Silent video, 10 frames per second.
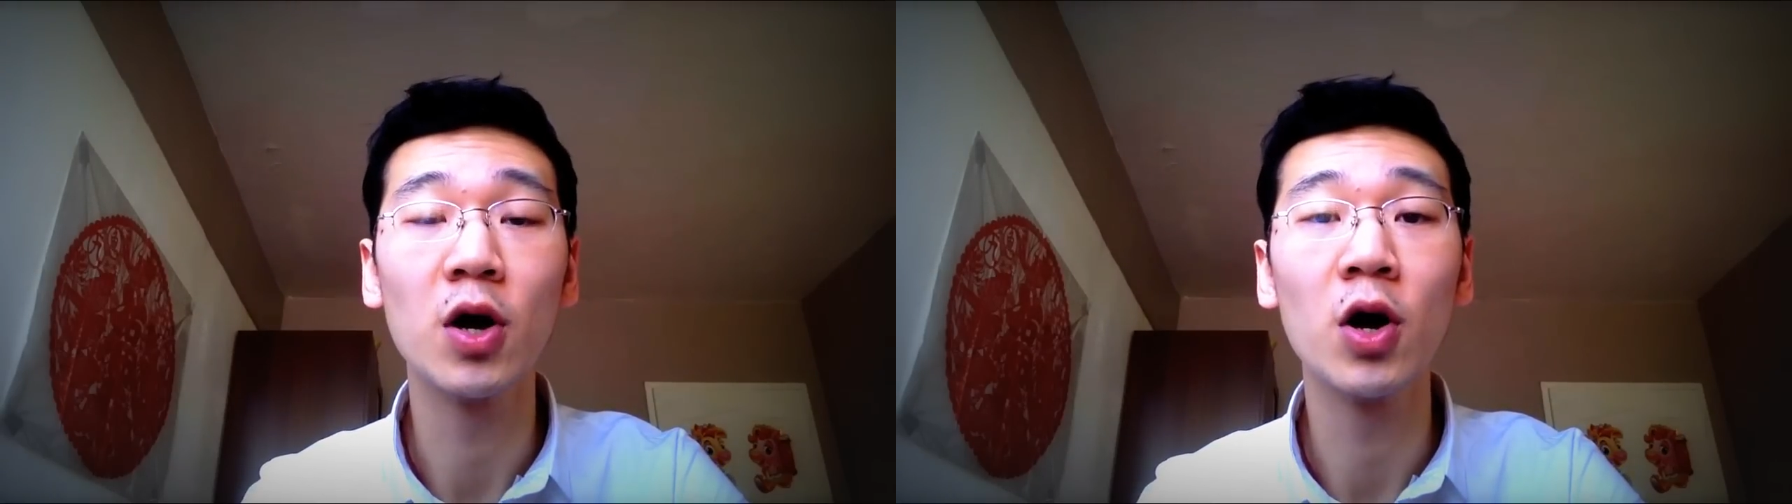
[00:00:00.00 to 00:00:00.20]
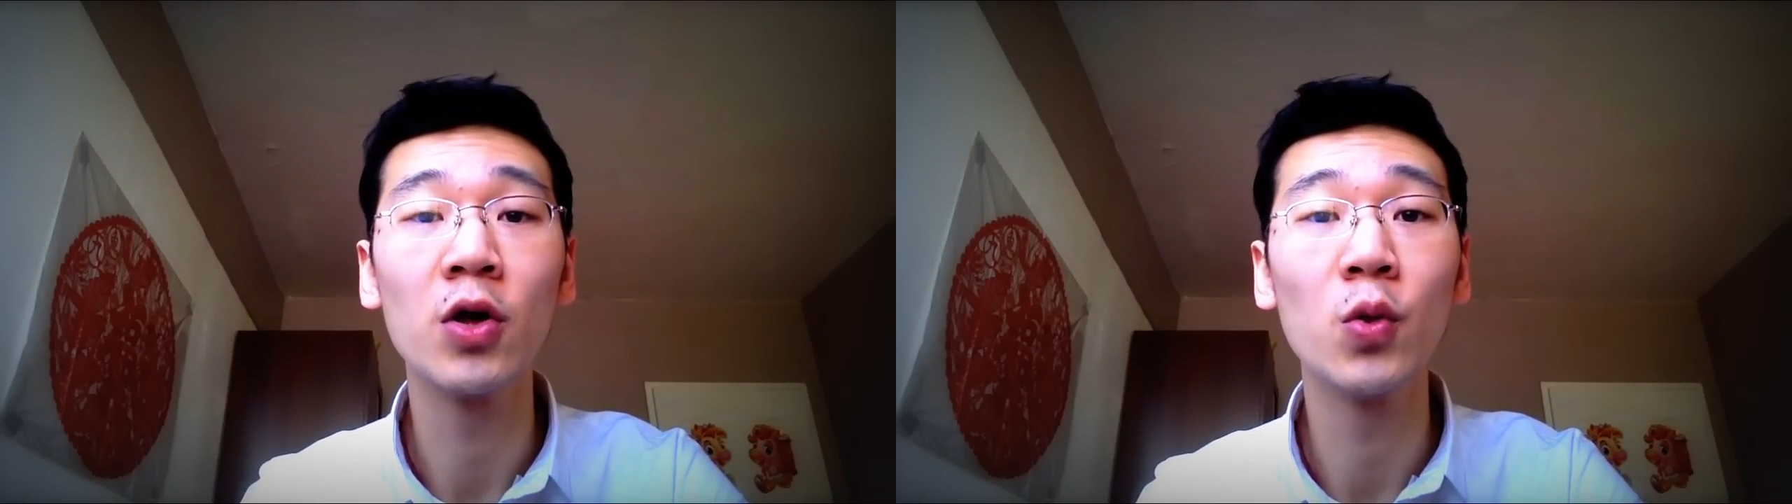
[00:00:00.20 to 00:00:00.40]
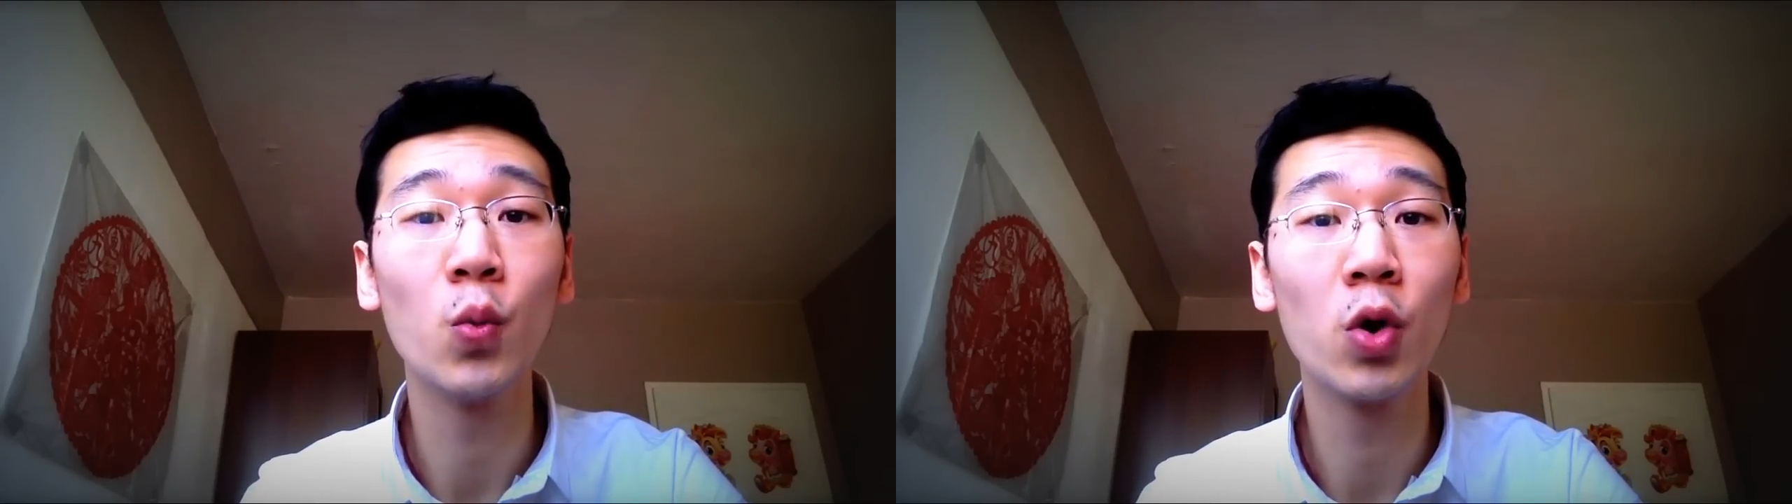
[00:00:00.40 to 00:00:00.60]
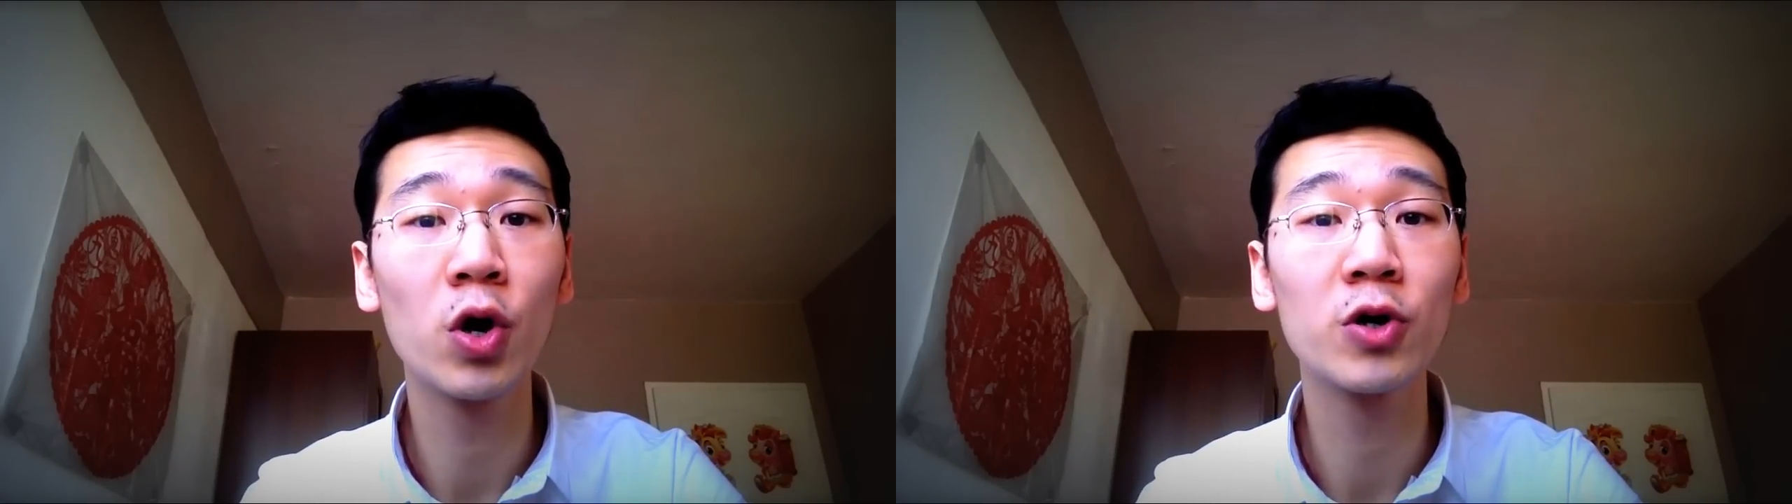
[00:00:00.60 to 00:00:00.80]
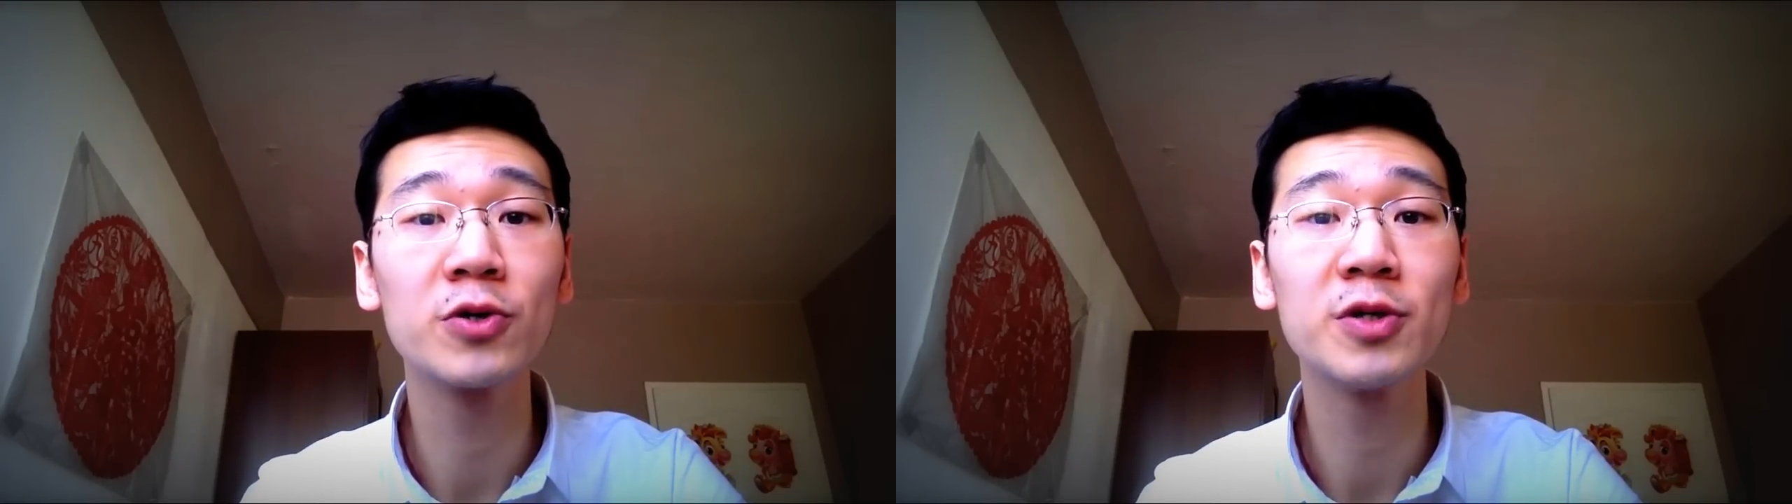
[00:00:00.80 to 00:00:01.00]
on the
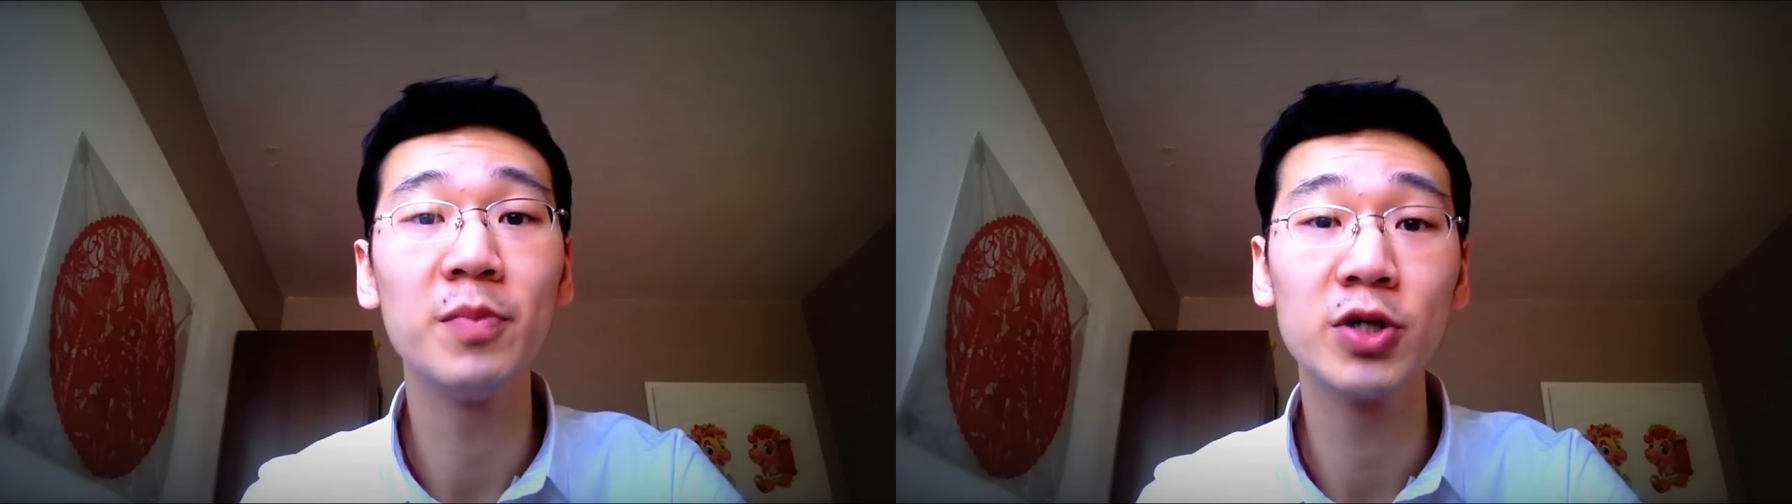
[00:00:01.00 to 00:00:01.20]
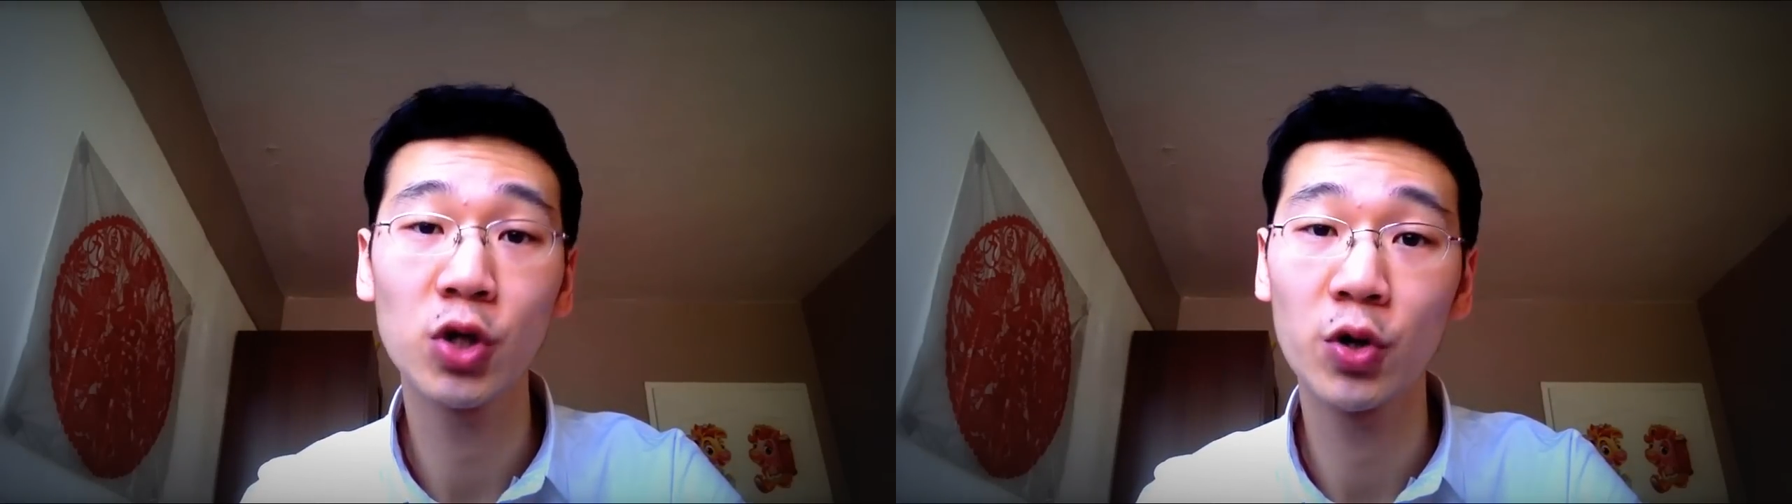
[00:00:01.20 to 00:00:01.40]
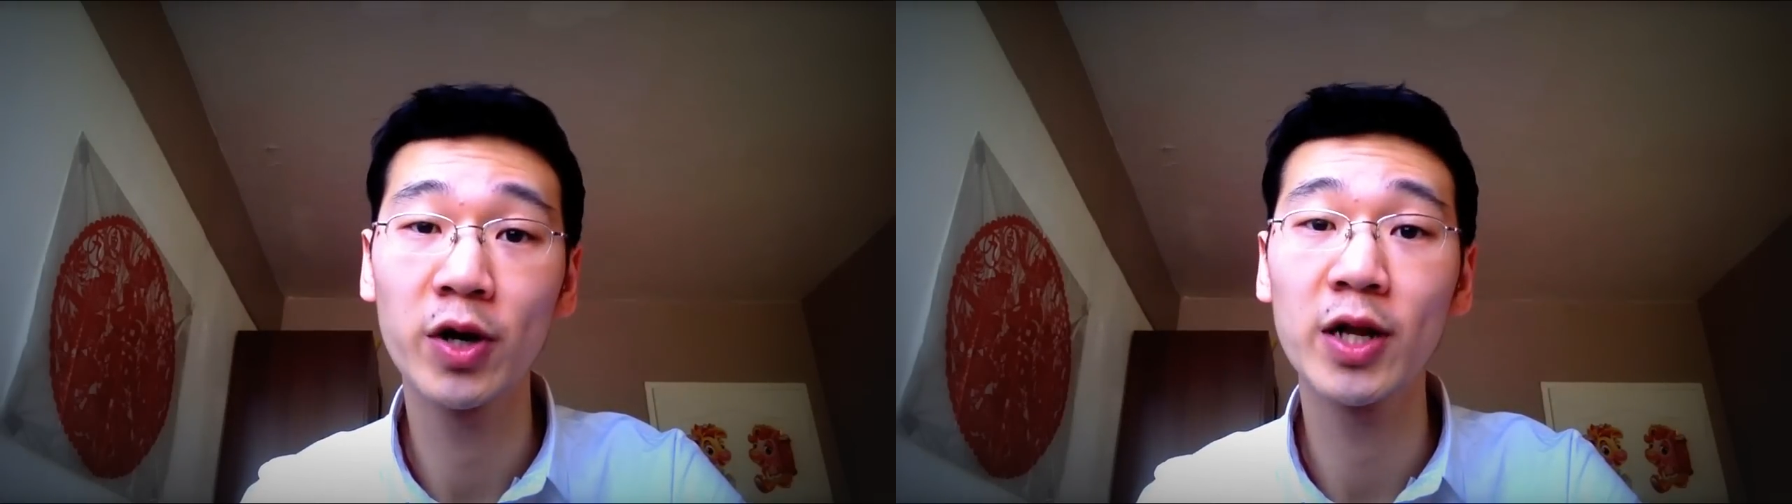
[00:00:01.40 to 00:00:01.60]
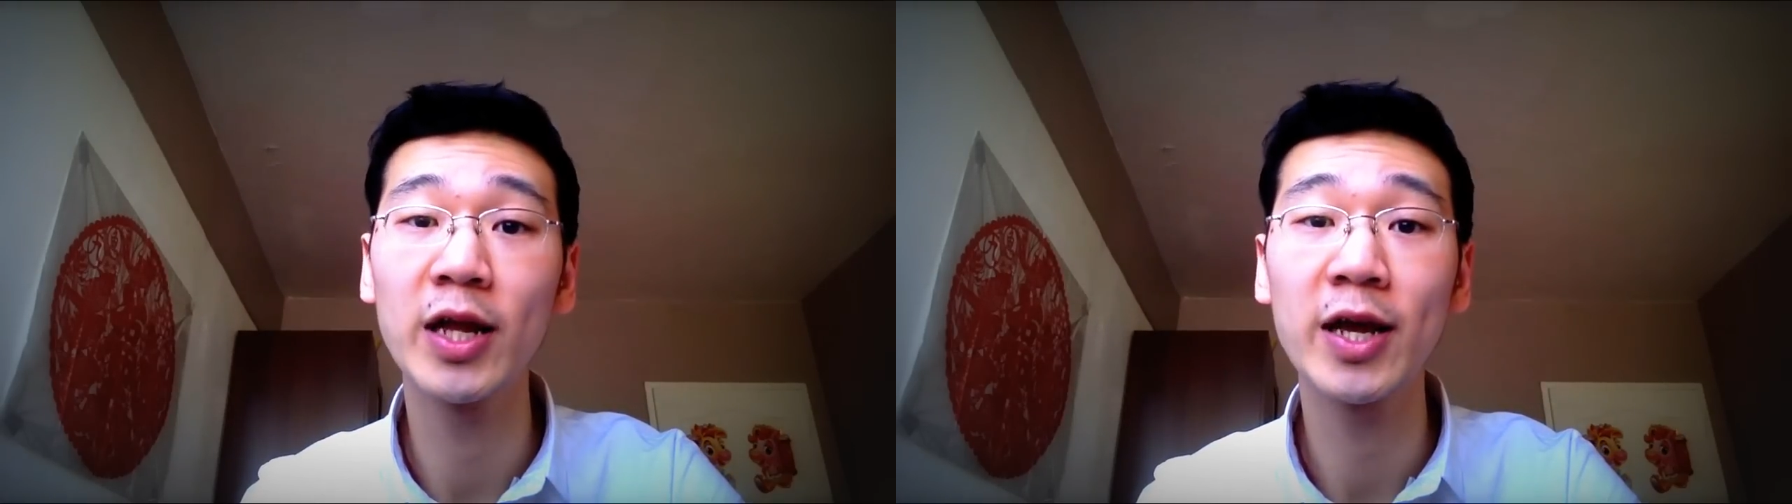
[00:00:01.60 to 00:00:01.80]
World Mentoring